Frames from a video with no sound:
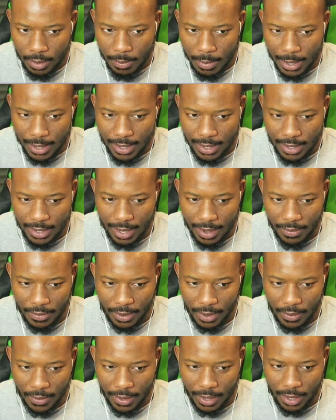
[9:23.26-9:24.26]
Beast is
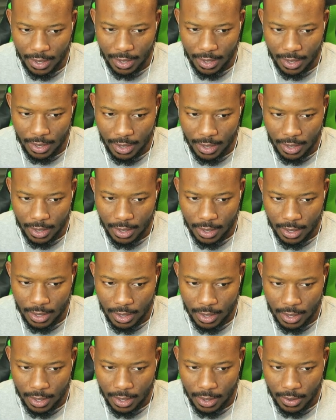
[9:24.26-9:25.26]
definitely over here.
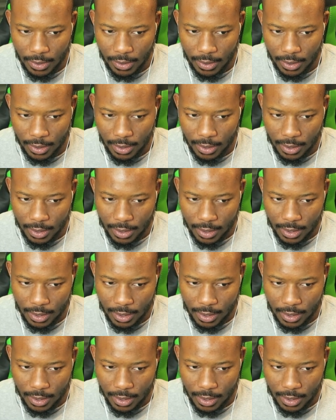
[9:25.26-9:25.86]
Hold on.